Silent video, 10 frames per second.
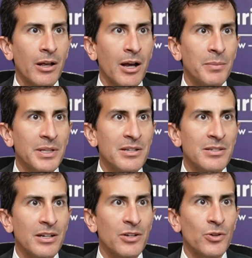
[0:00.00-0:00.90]

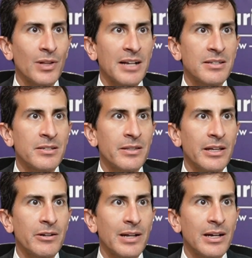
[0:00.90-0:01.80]
companies that control access to
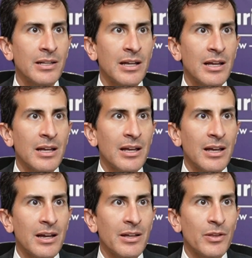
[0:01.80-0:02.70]
the internet.
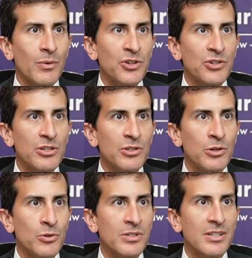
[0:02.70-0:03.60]
And the question is,
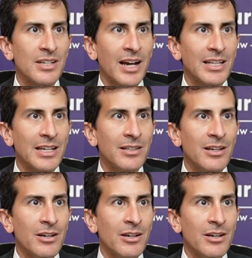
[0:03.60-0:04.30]
who's deciding